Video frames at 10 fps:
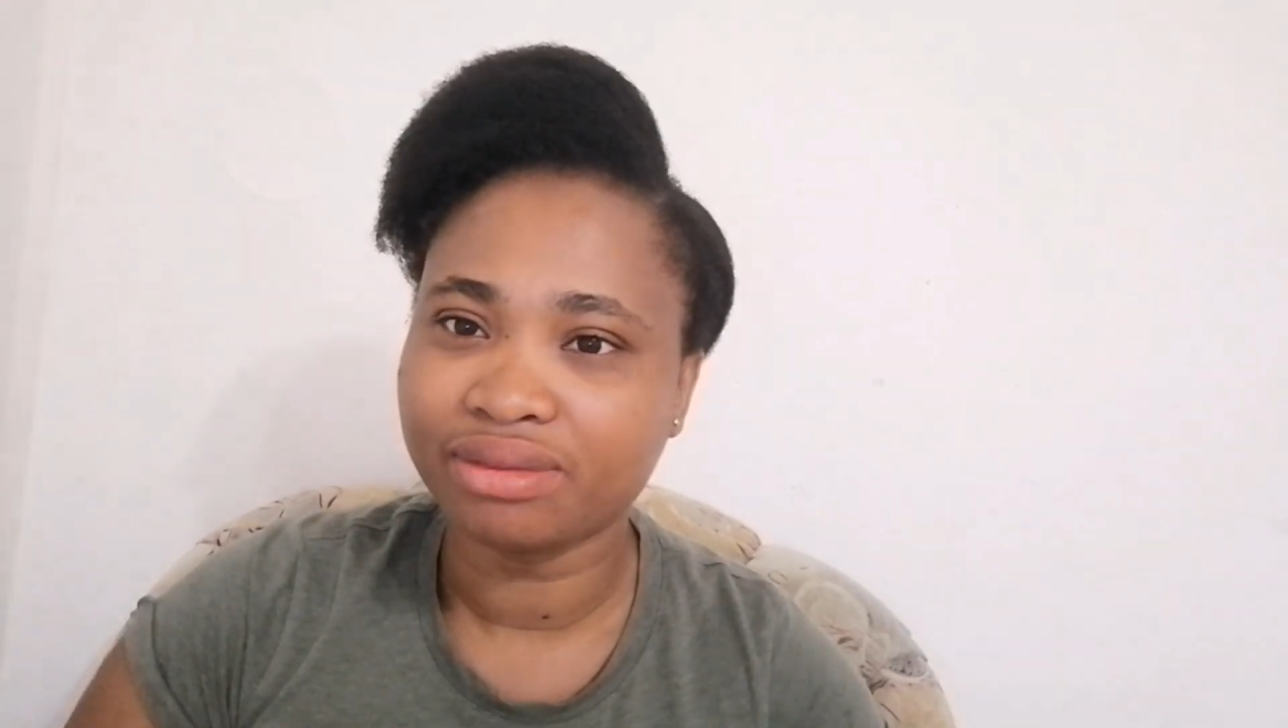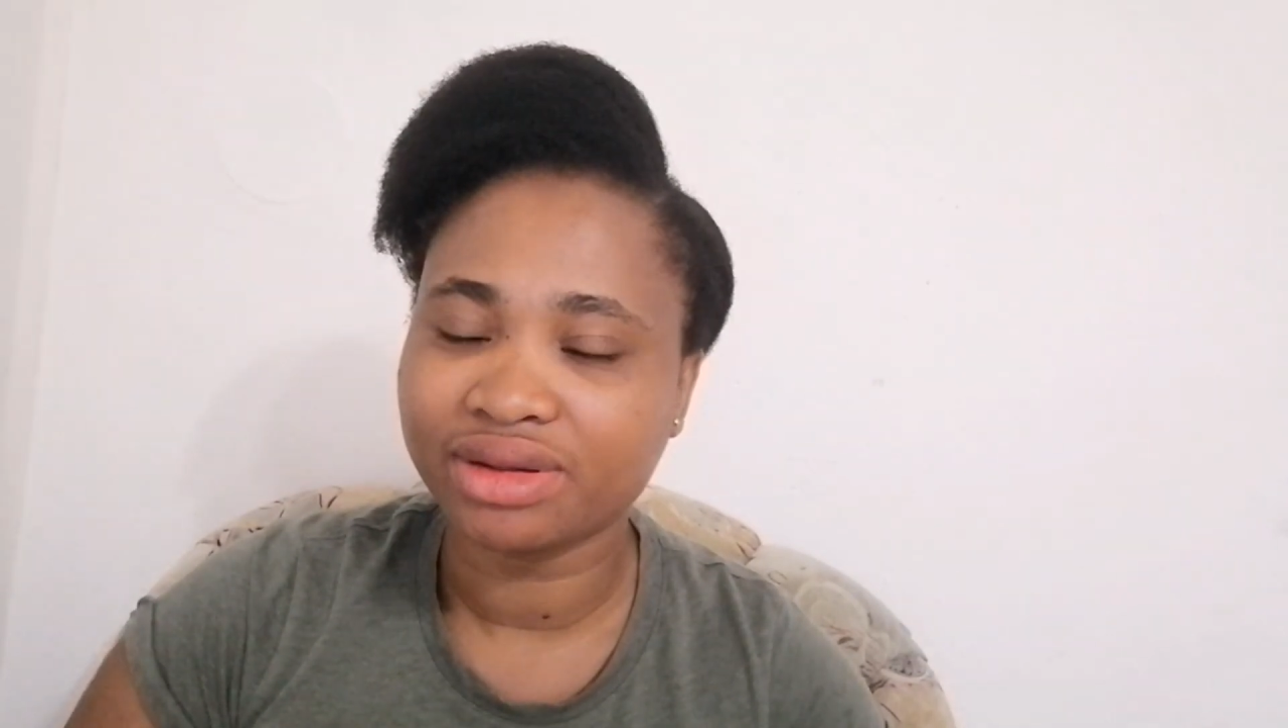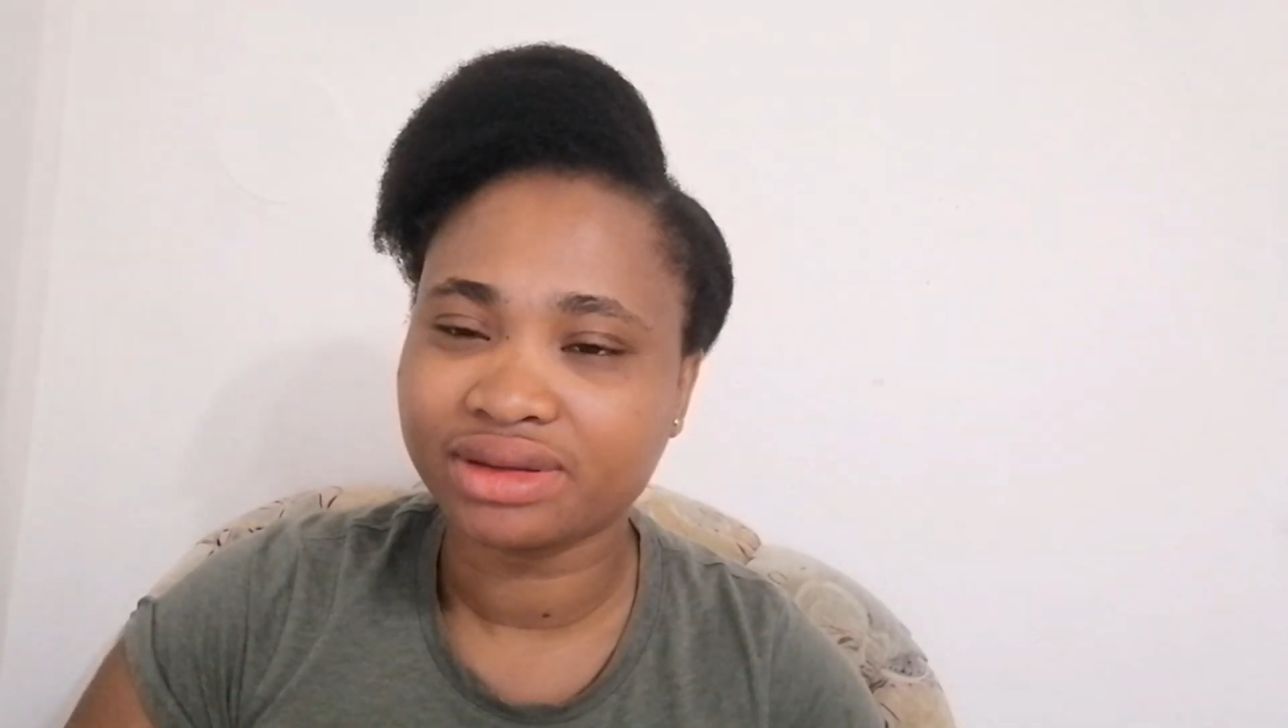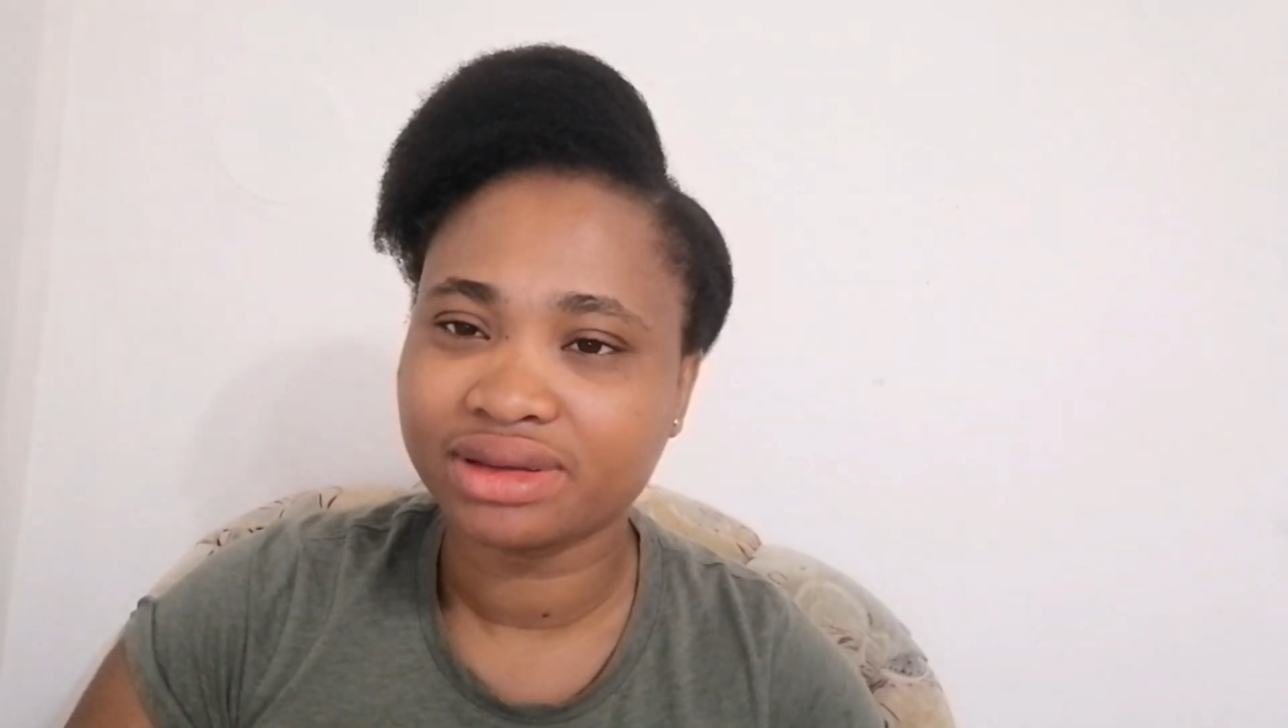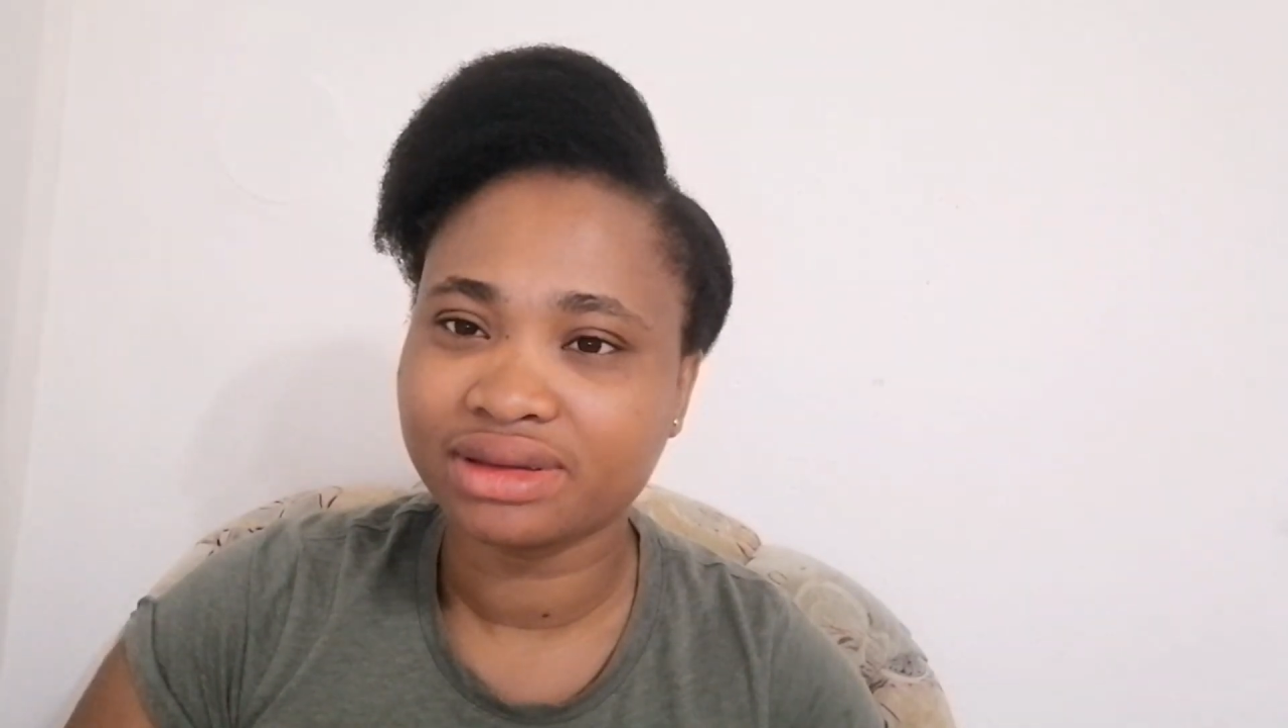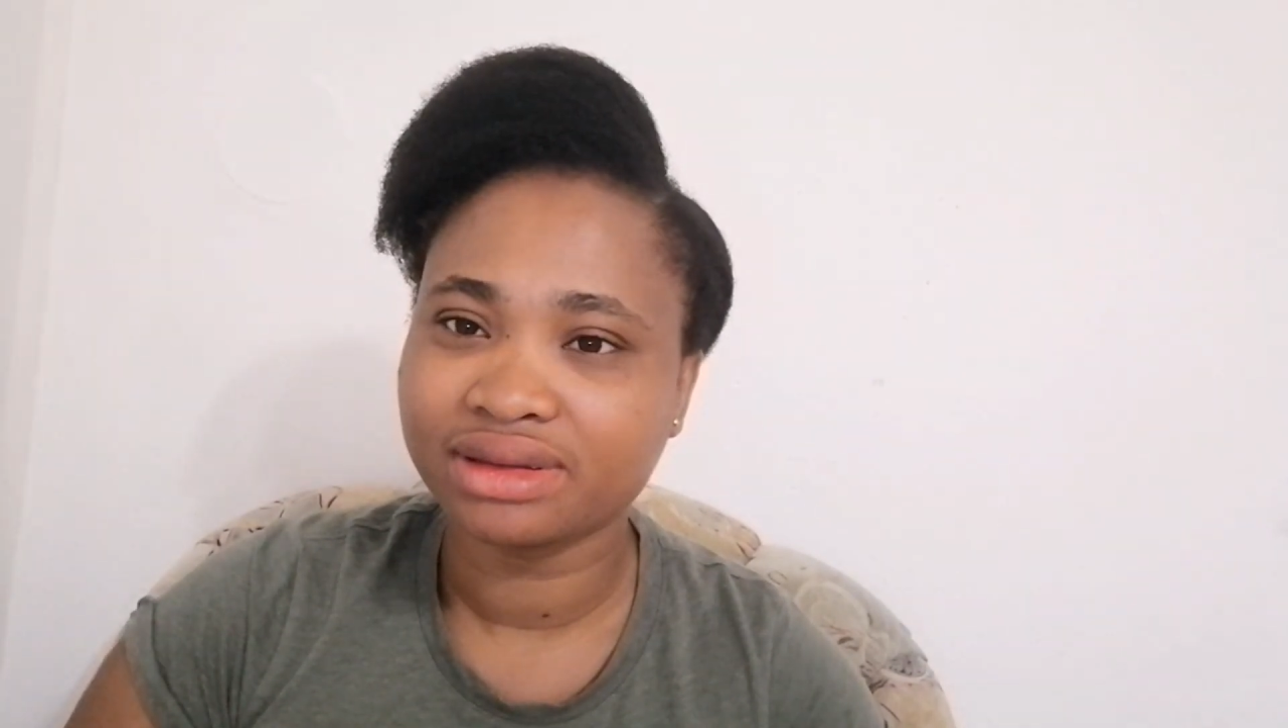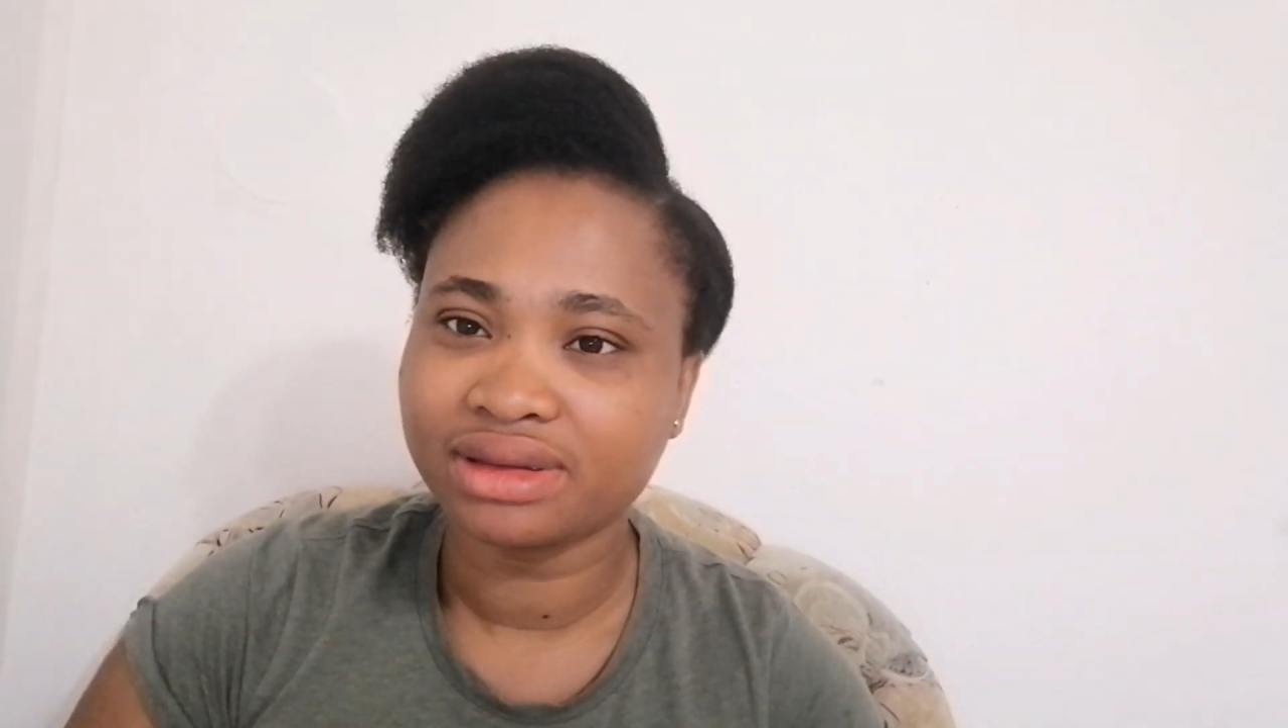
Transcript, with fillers: But